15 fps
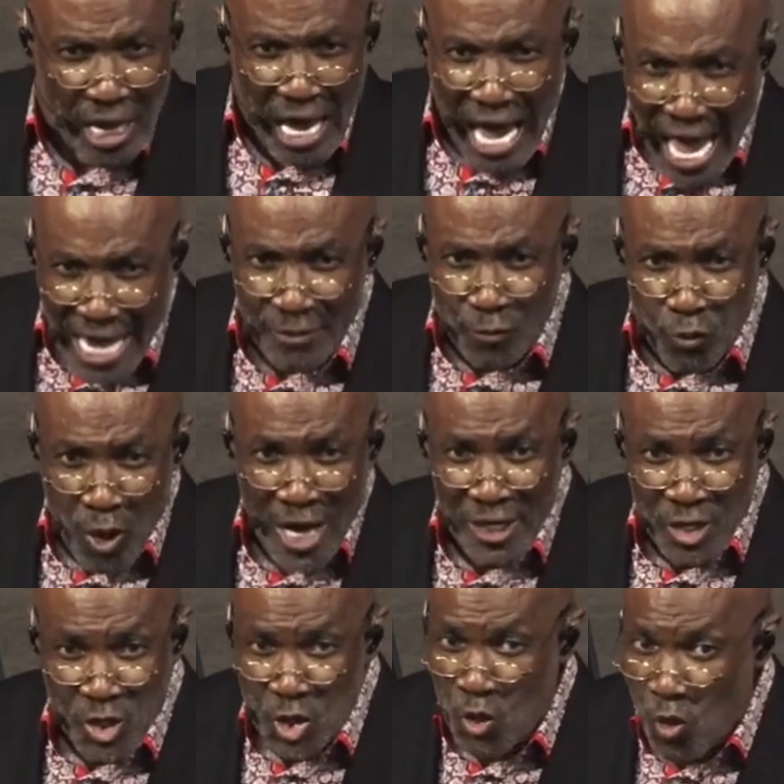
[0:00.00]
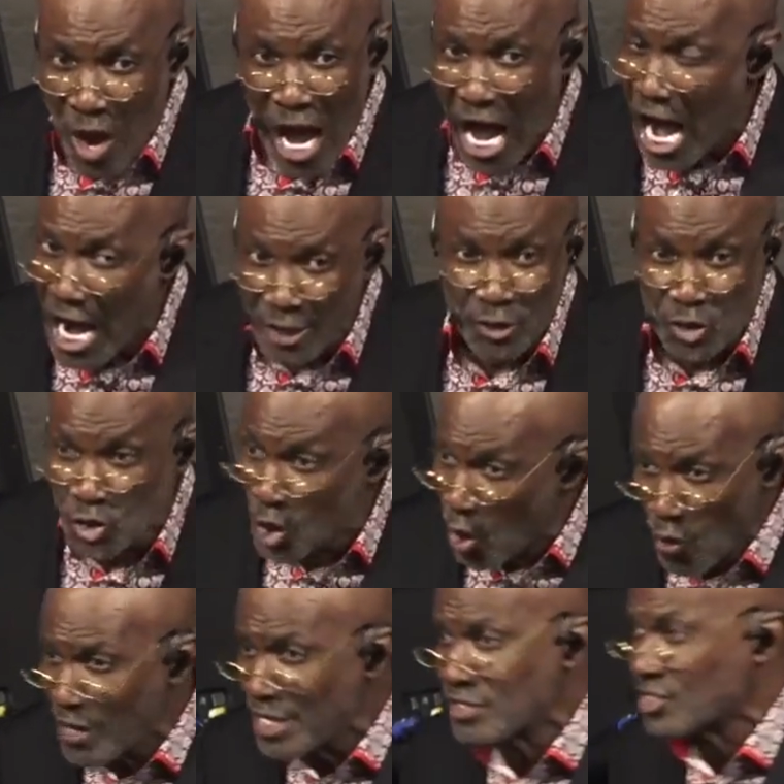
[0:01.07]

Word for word: And when you are doing